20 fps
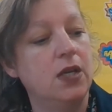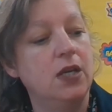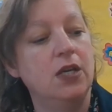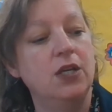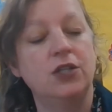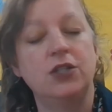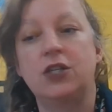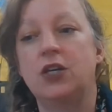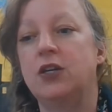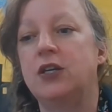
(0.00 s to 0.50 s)

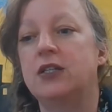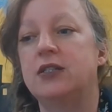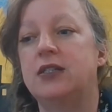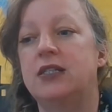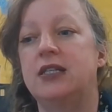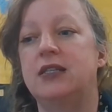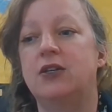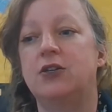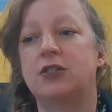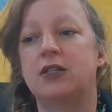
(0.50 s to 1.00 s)
So you can
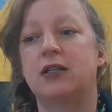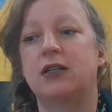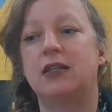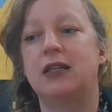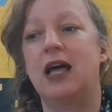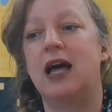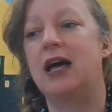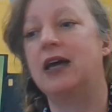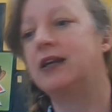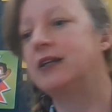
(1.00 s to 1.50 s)
see there's a
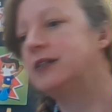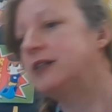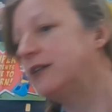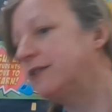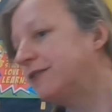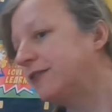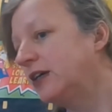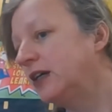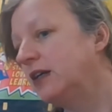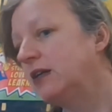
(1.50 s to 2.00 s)
lot of
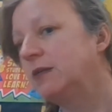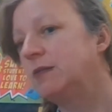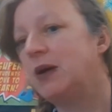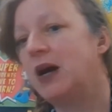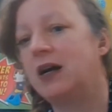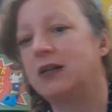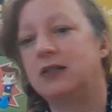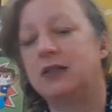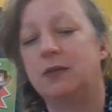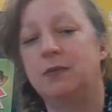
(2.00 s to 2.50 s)
different
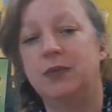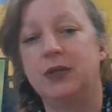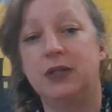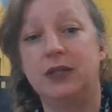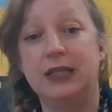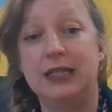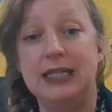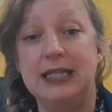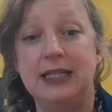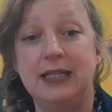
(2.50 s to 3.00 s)

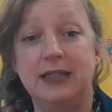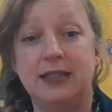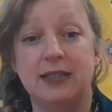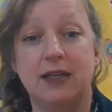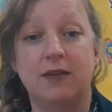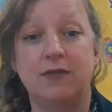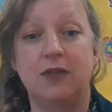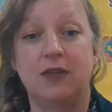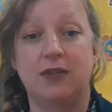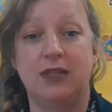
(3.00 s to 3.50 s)
possibilities
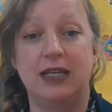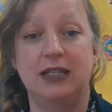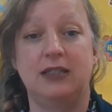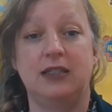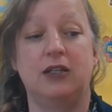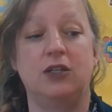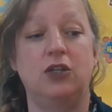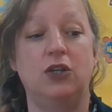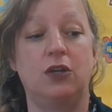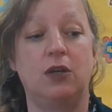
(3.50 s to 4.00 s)
of the things
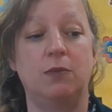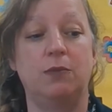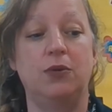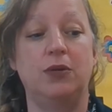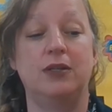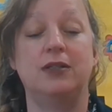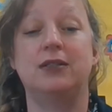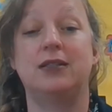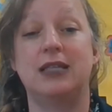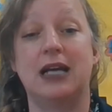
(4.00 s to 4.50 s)
that you can
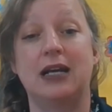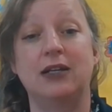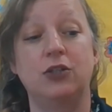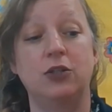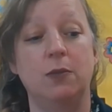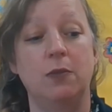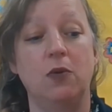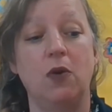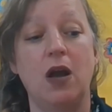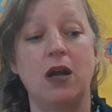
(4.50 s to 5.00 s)
put inside
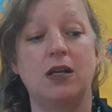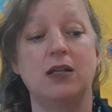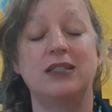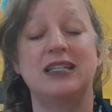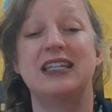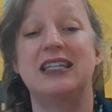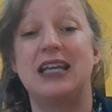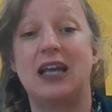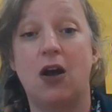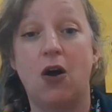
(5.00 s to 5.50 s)
your maracas,
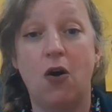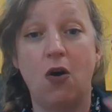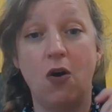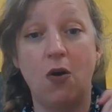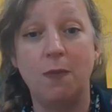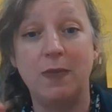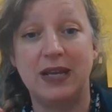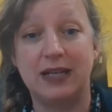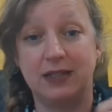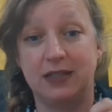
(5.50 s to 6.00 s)
and they all
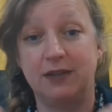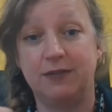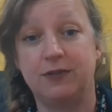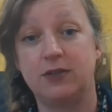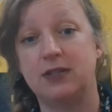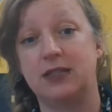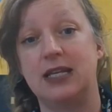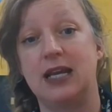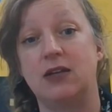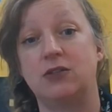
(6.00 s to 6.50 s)
make
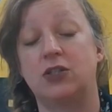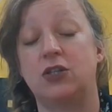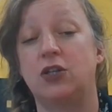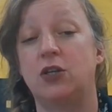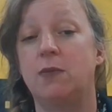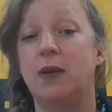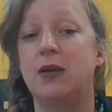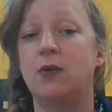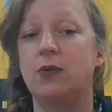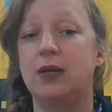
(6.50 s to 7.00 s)
different sounds. So you
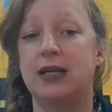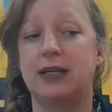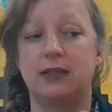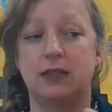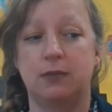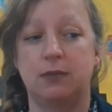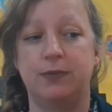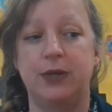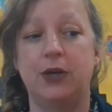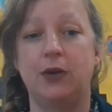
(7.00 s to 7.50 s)
might want to
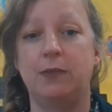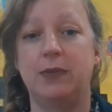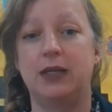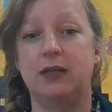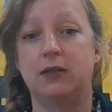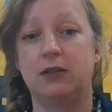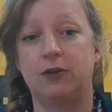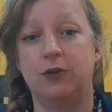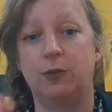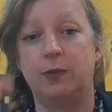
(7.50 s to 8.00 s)
experiment a
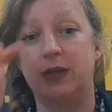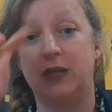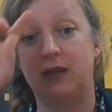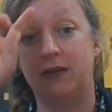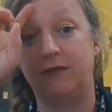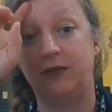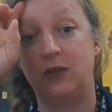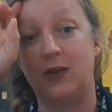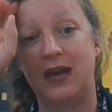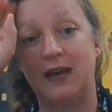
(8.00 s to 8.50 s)
little bit
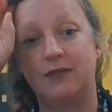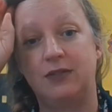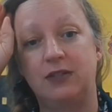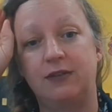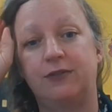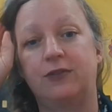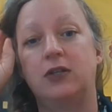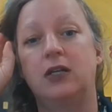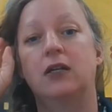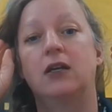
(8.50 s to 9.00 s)
if you have
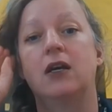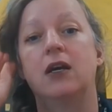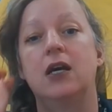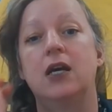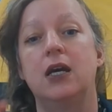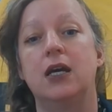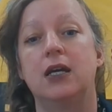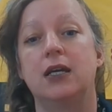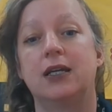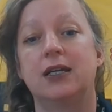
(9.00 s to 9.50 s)
different
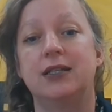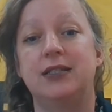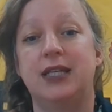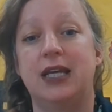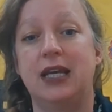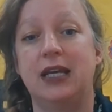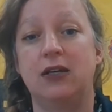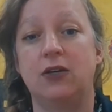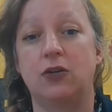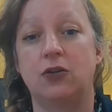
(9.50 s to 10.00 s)

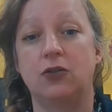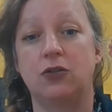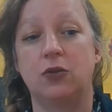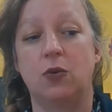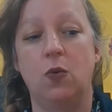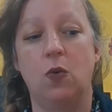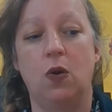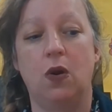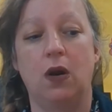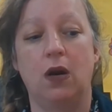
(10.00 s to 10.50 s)
containers
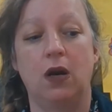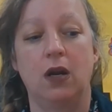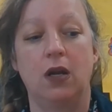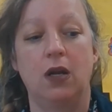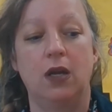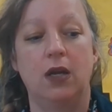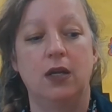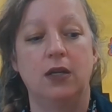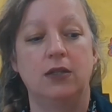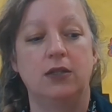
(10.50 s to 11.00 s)
or
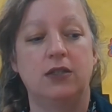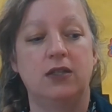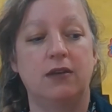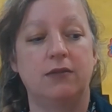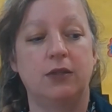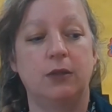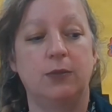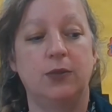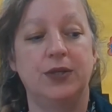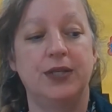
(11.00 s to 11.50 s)
stuff
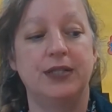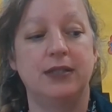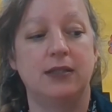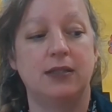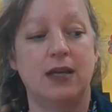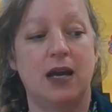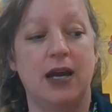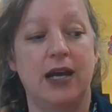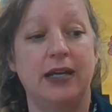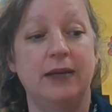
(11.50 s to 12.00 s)
to put
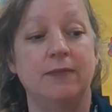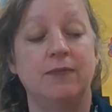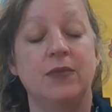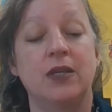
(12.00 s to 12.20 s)
inside.